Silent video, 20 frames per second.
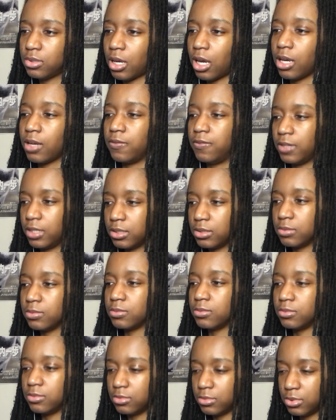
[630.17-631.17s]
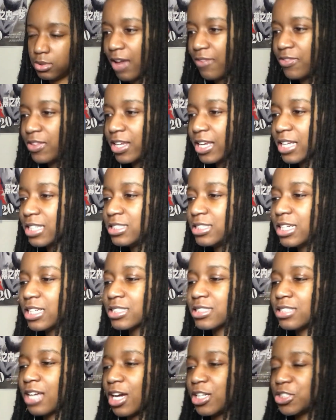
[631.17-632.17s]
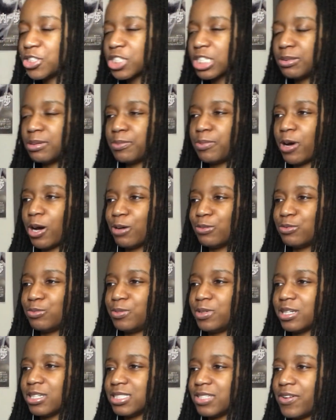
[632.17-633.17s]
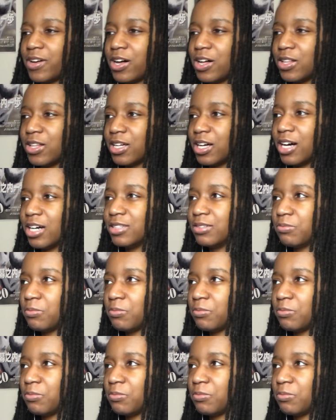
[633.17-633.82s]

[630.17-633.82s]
I could fix him. I feel like his thing's not just gonna be powerful because of how